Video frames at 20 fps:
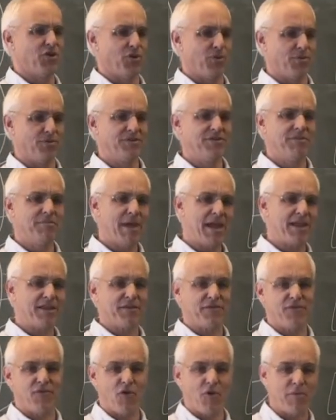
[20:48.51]
two to make
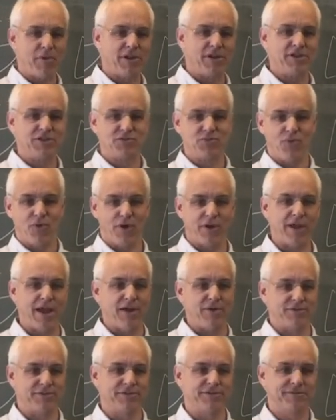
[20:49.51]
the formulas work
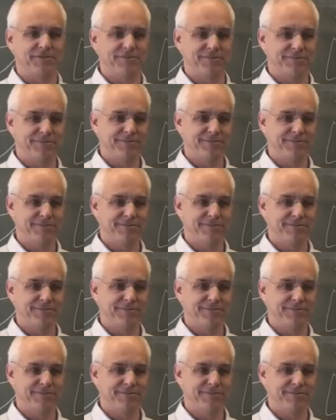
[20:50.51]
out.